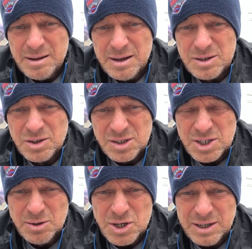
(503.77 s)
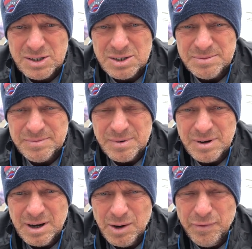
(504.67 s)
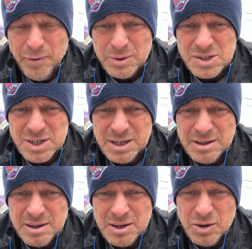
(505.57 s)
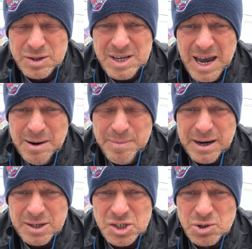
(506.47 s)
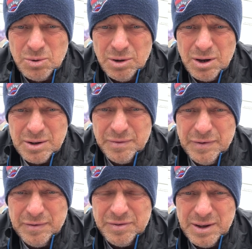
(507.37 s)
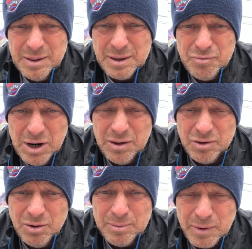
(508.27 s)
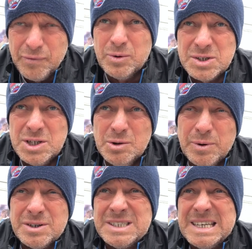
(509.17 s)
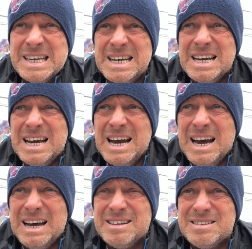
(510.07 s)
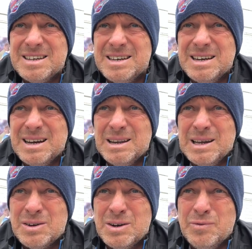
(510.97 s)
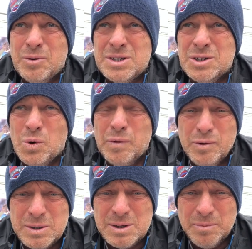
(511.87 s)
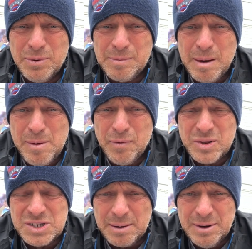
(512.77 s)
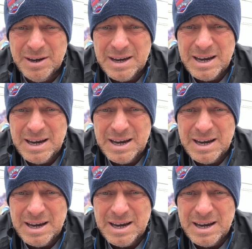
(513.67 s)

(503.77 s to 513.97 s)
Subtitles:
It's good to see you, gents. I look forward to seeing year 10 back in school on the 15th. I really do. I'm looking forward to seeing you boys. And I'd look forward to seeing all of you at some point, maybe before the summer.